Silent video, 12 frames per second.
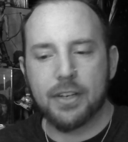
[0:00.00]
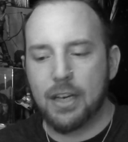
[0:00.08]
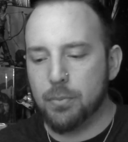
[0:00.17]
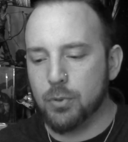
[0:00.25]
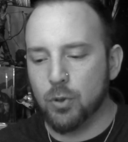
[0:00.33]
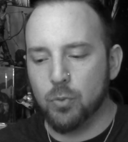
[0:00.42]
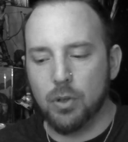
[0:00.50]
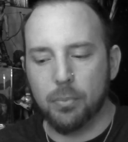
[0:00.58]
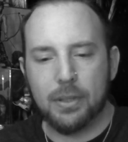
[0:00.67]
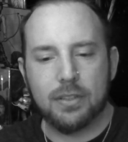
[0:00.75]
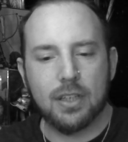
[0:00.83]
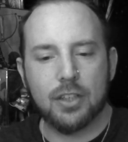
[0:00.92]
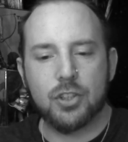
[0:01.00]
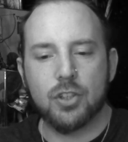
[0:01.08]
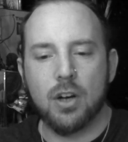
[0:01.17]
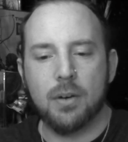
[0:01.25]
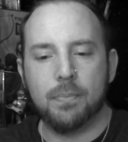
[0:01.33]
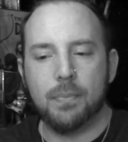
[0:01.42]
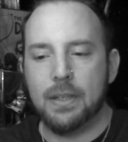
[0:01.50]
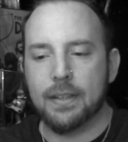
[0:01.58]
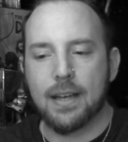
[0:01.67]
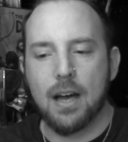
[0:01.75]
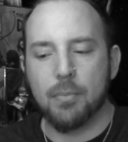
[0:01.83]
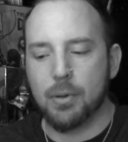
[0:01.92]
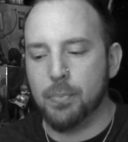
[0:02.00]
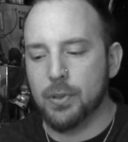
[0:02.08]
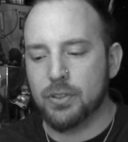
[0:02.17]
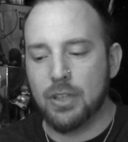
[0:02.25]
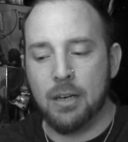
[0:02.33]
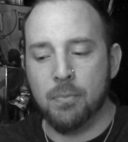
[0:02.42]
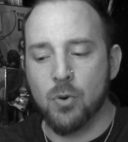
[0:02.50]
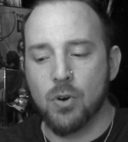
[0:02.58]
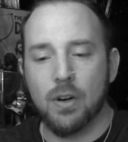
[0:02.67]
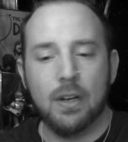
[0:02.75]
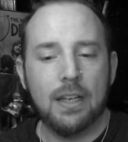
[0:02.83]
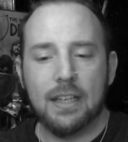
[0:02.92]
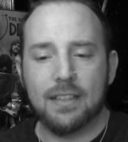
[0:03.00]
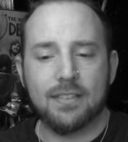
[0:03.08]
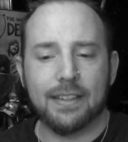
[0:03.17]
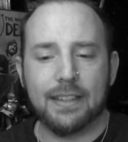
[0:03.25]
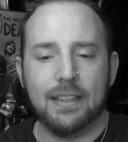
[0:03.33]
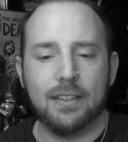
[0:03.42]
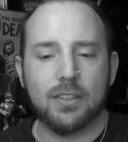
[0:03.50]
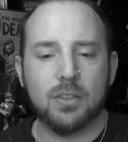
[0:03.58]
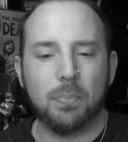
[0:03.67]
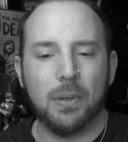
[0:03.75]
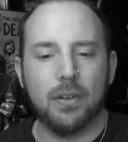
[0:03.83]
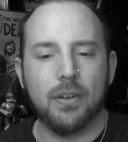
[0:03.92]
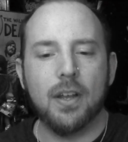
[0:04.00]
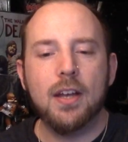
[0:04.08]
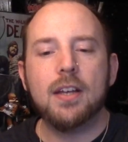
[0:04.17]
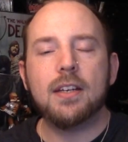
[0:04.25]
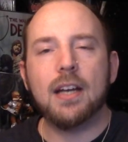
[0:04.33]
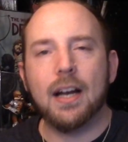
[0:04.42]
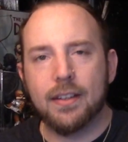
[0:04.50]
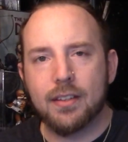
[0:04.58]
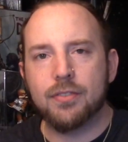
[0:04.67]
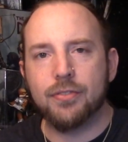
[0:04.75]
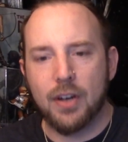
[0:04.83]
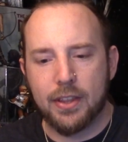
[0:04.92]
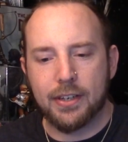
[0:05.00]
Gabriel will be touched on in the comic books anymore? It's like he disappeared. Yeah, I think Father